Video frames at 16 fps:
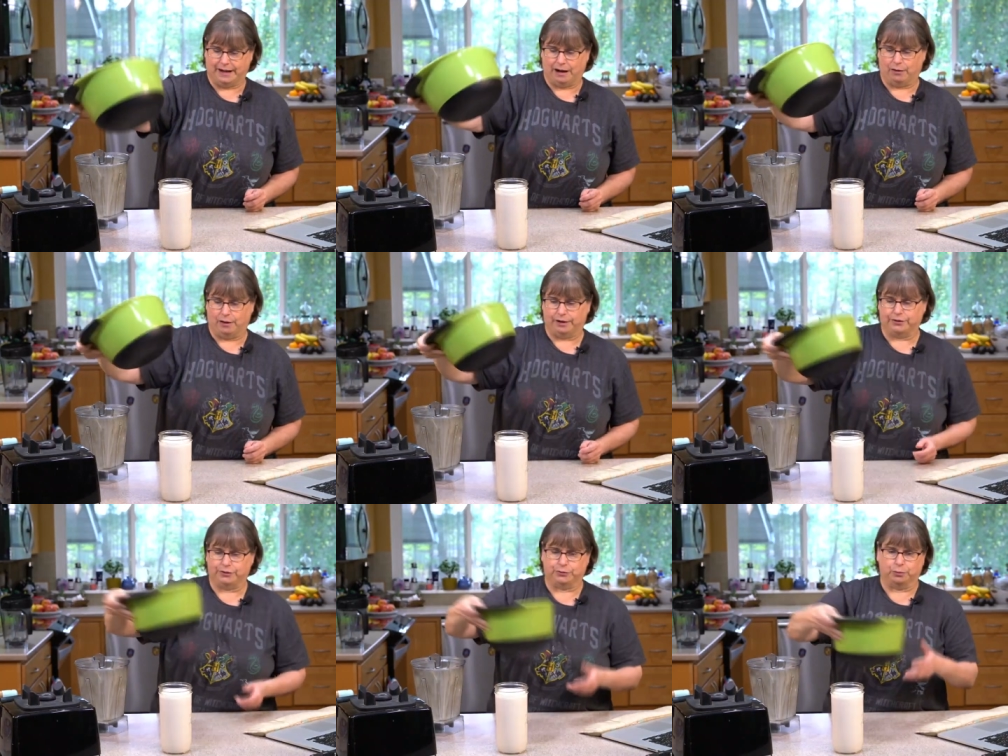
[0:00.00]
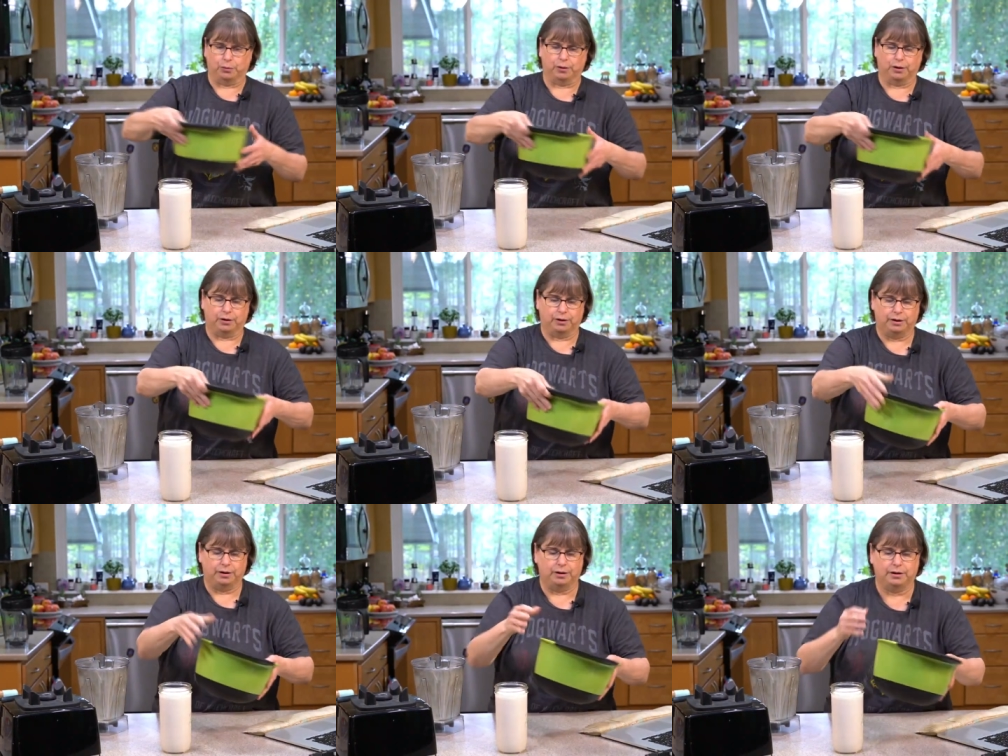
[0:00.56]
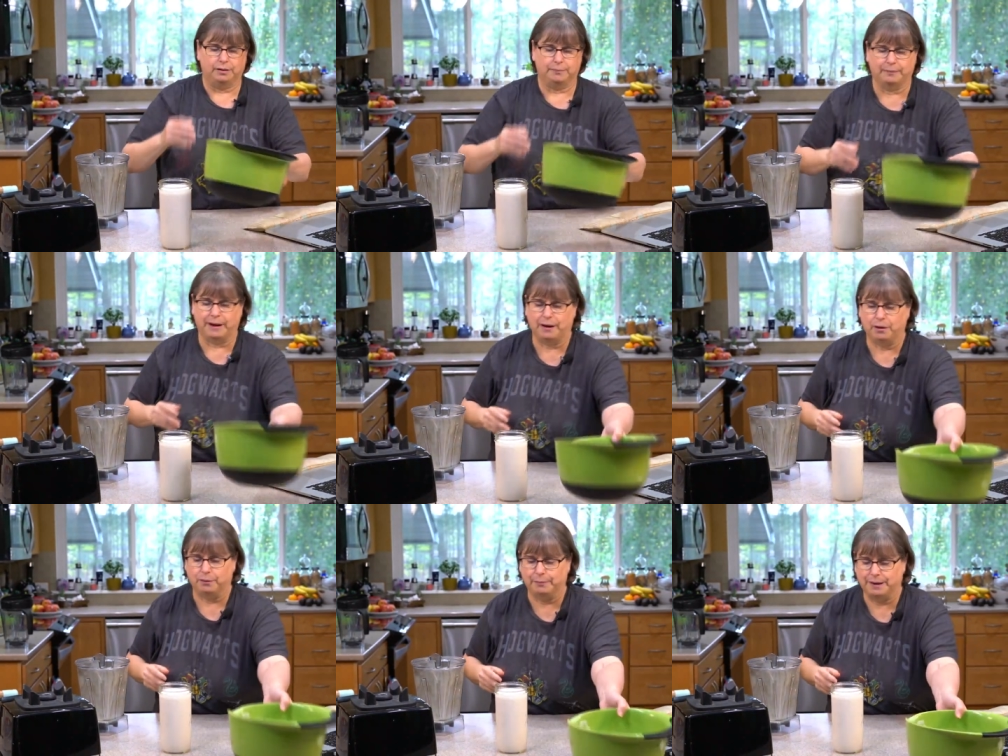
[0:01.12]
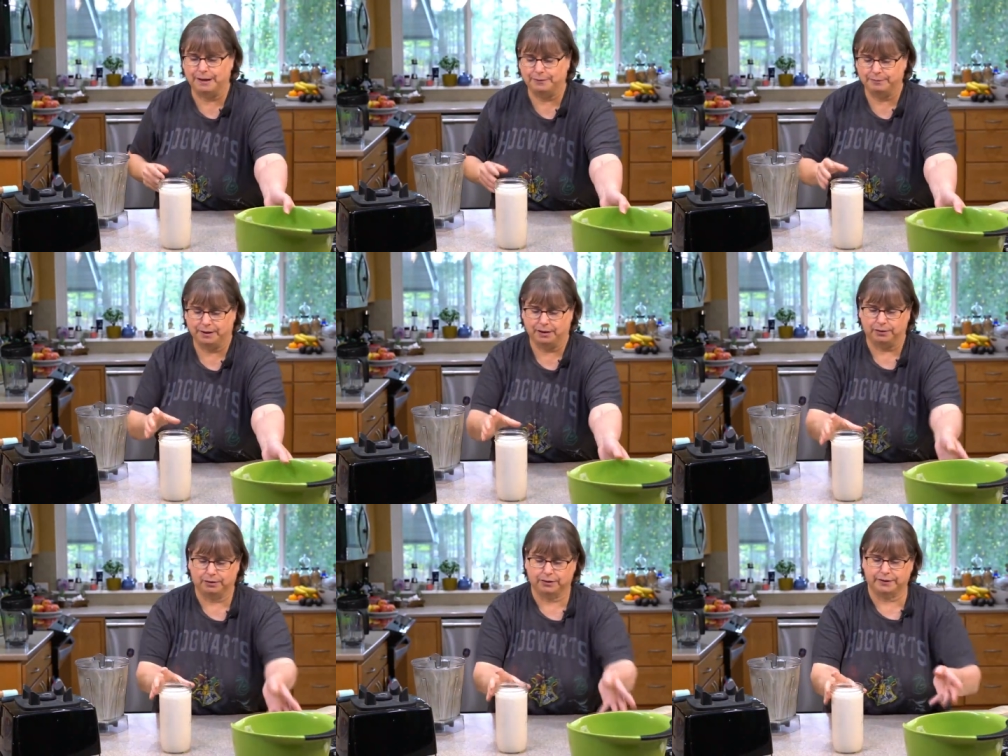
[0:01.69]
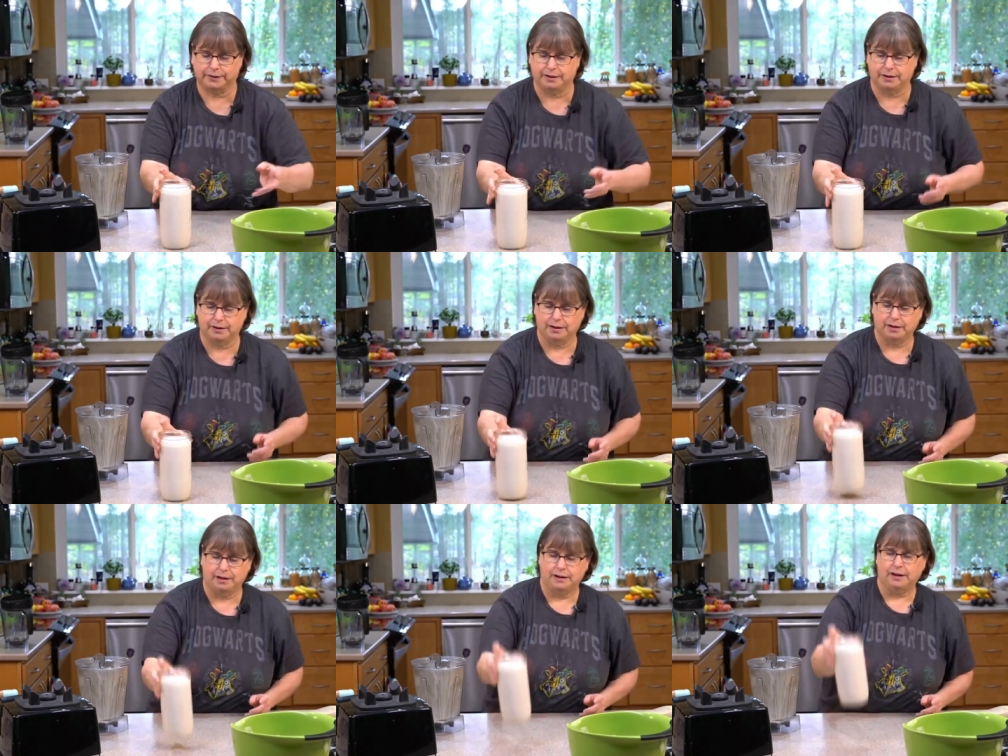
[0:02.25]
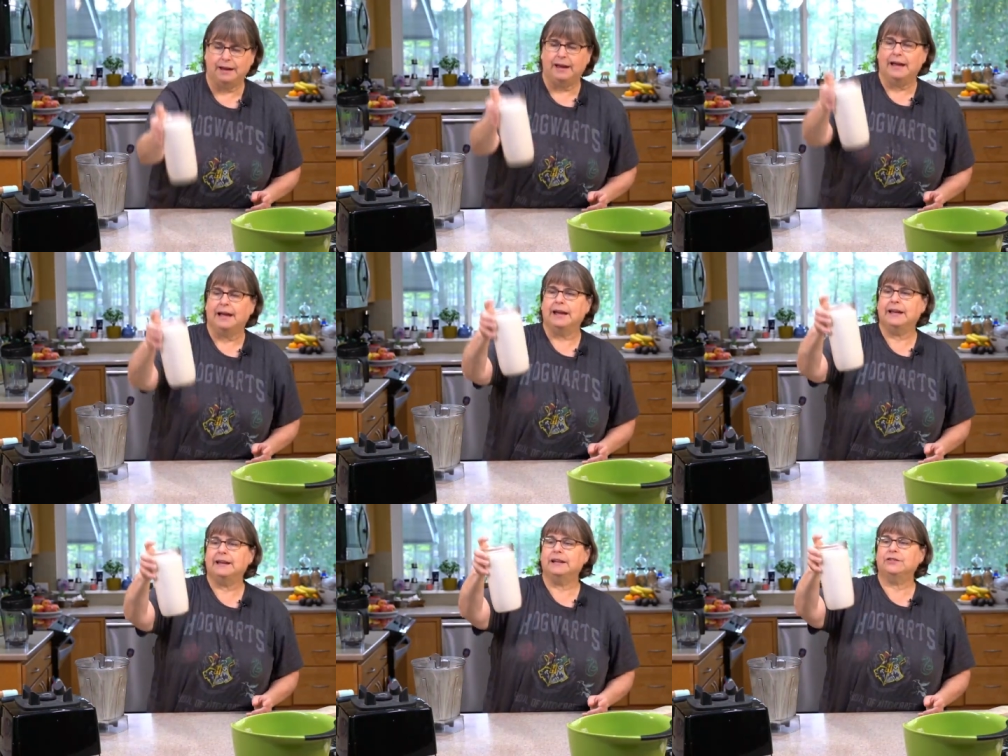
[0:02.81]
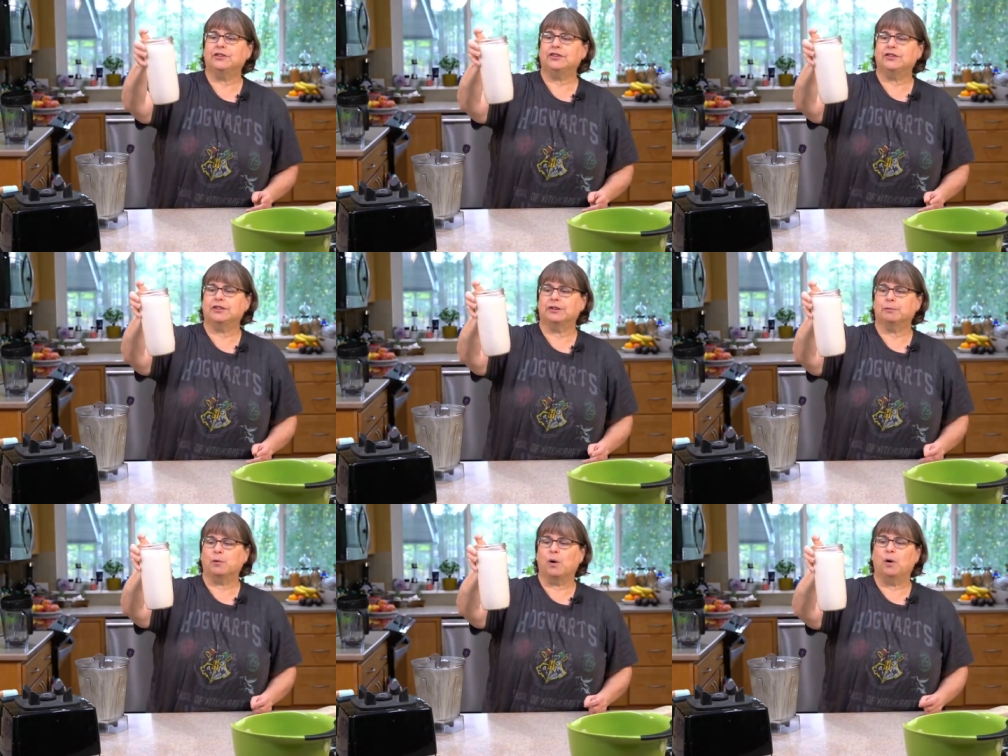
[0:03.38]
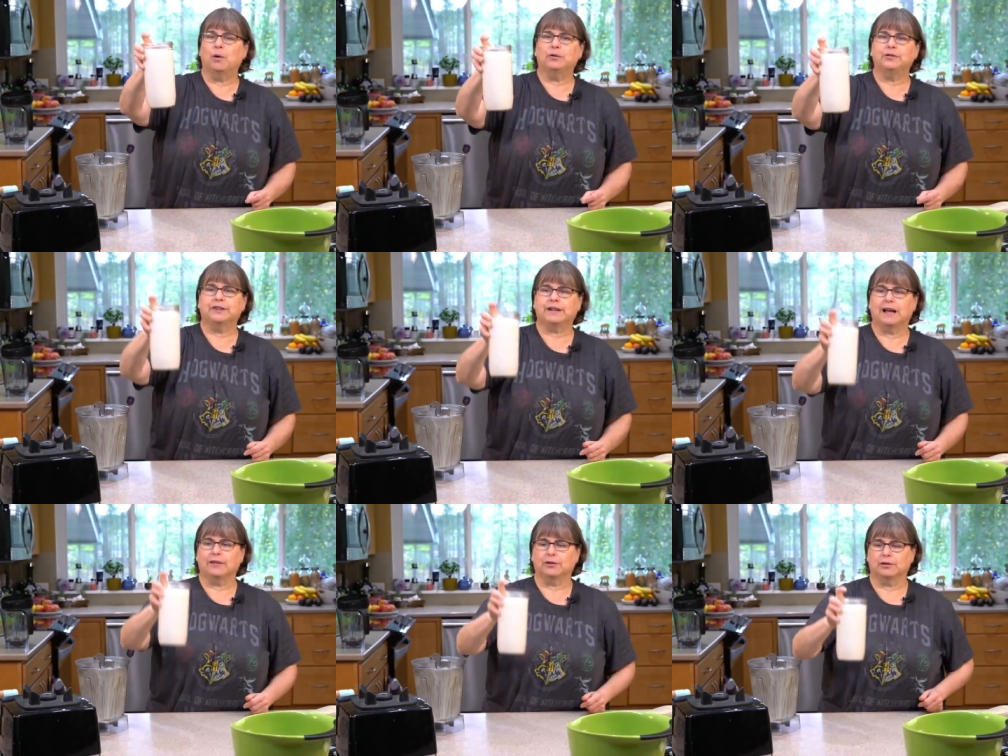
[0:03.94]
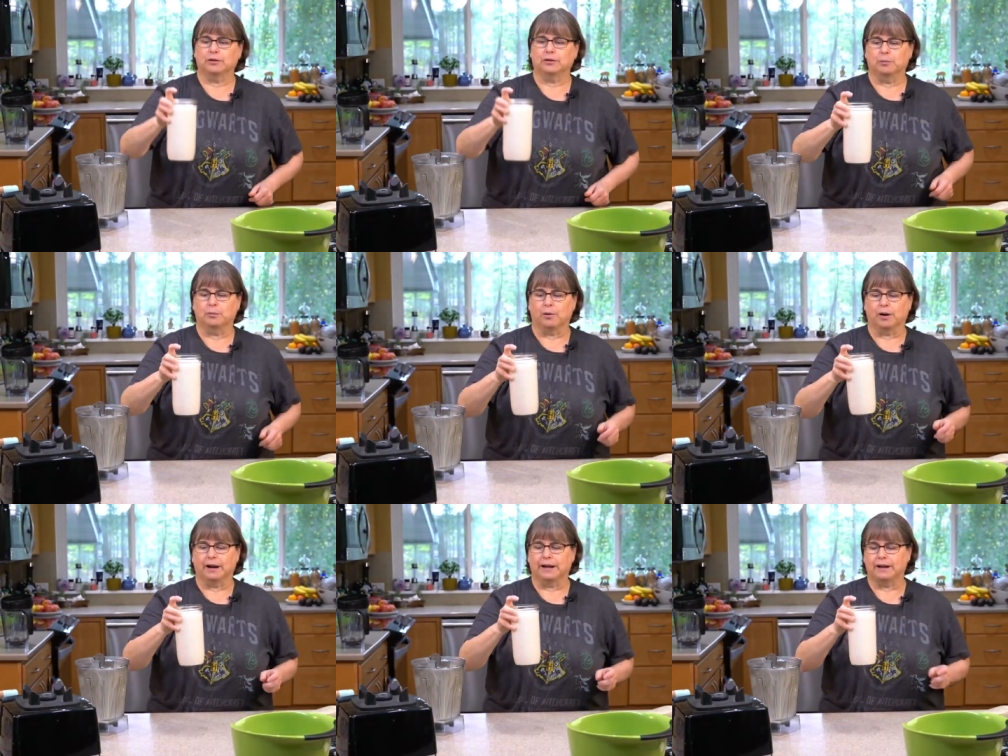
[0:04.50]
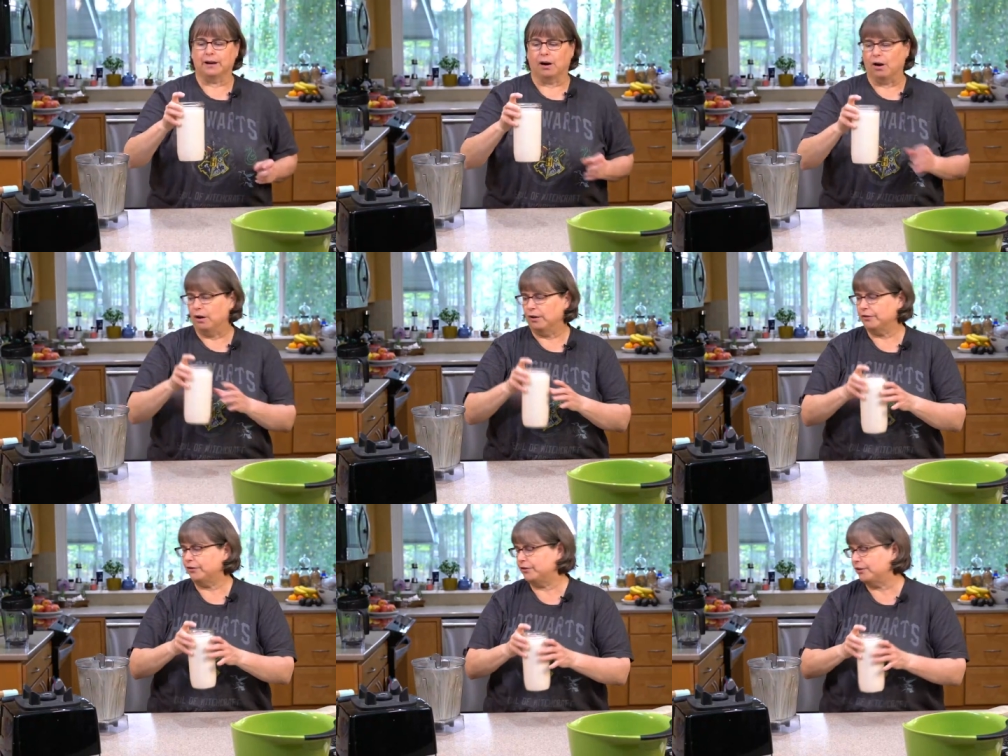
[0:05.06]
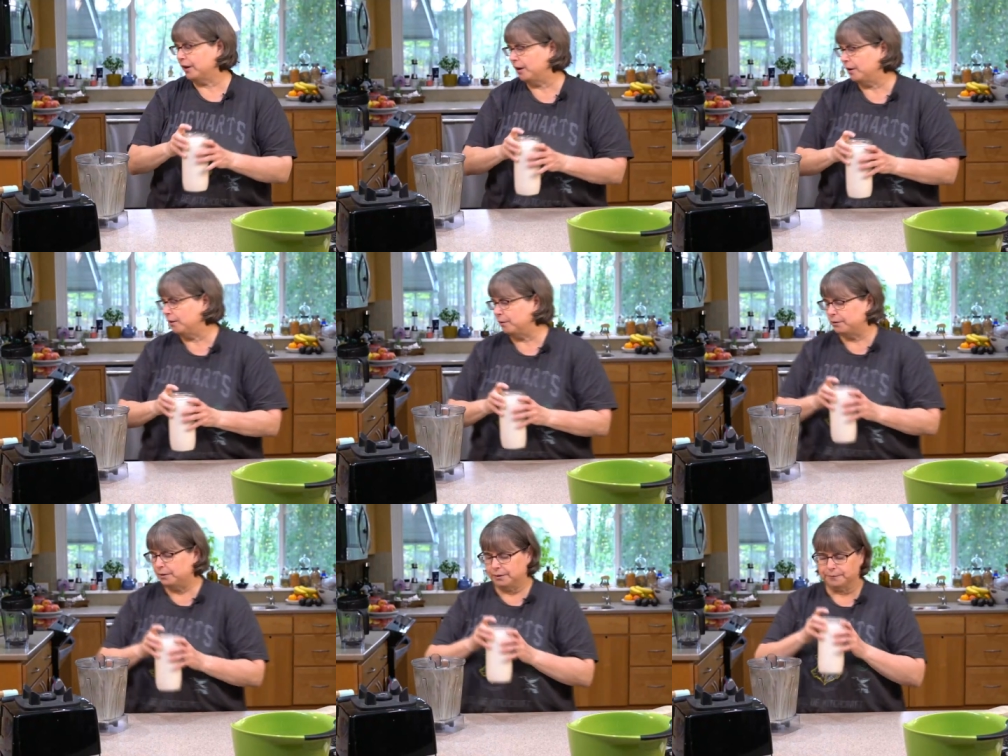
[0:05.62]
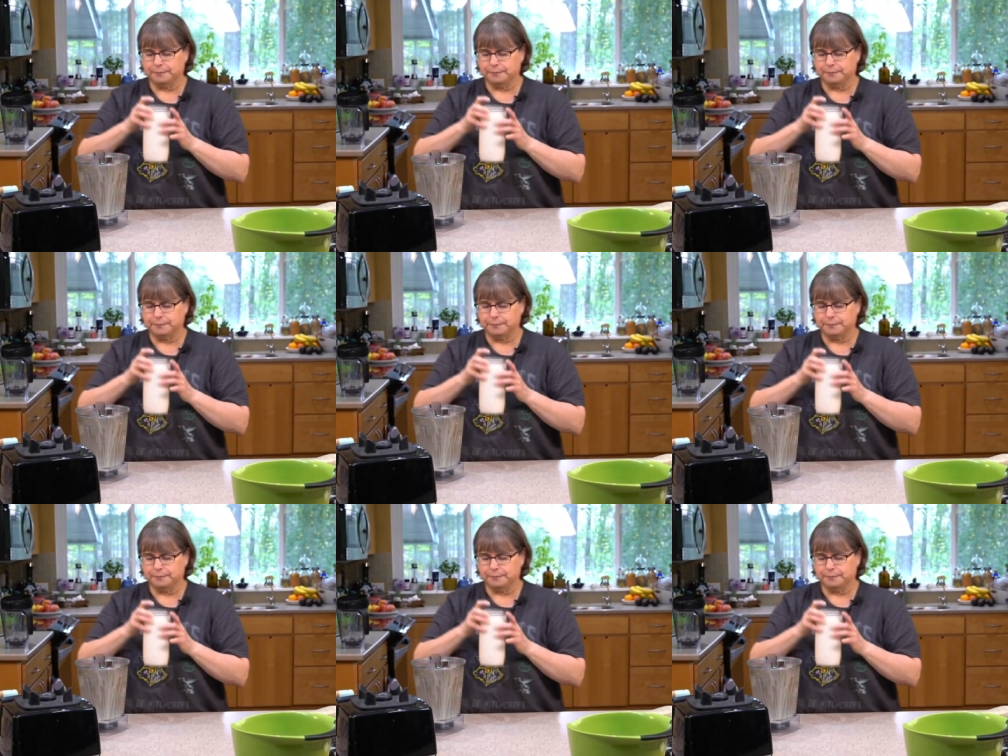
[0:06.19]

how I store my homemade milks. And it just will hold together a little more. It also